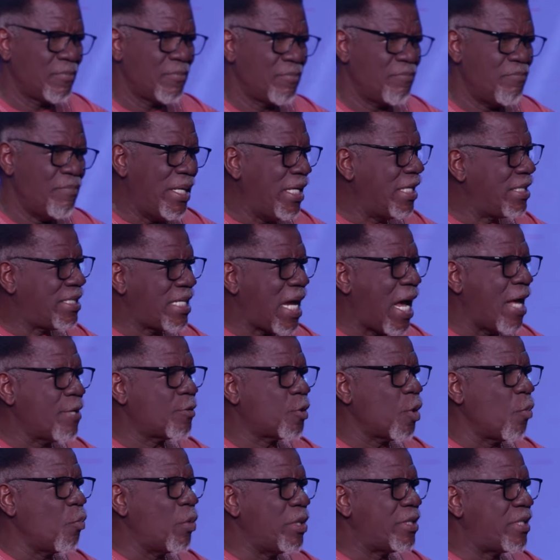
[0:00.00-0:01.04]
Many times
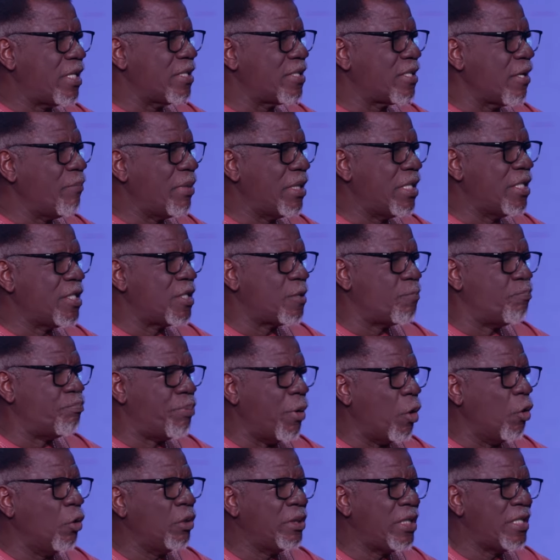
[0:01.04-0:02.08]
when we say somebody is
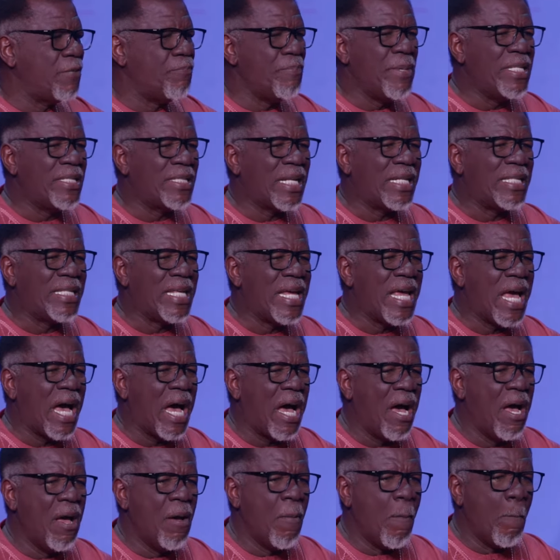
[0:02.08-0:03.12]
bold, it means that they
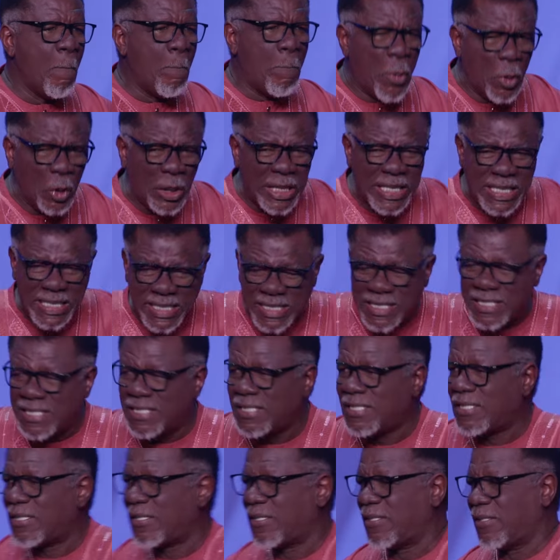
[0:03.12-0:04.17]
are
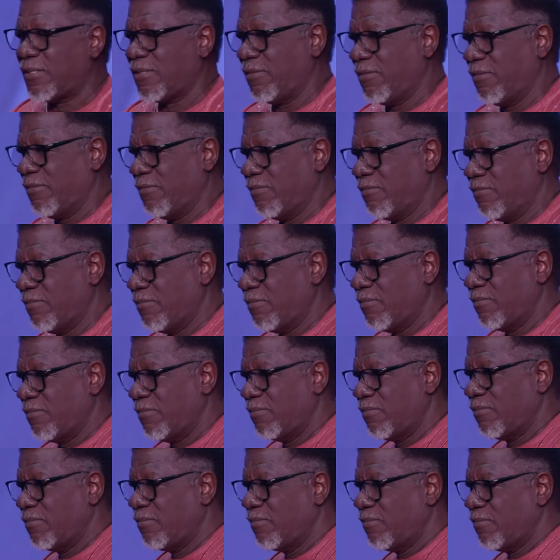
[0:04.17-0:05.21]
bullies.
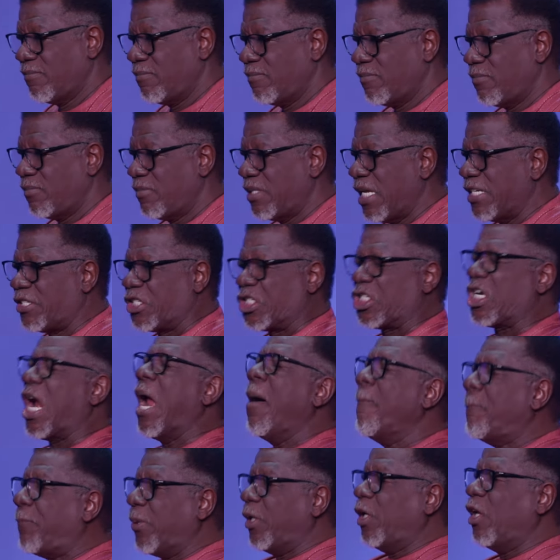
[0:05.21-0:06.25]
They
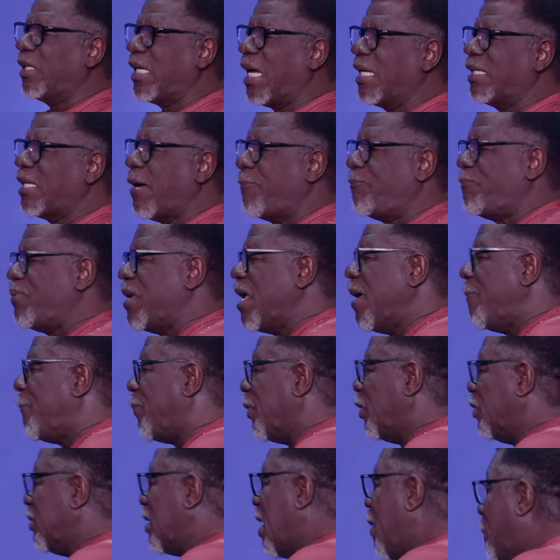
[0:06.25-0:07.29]
trample on other people. They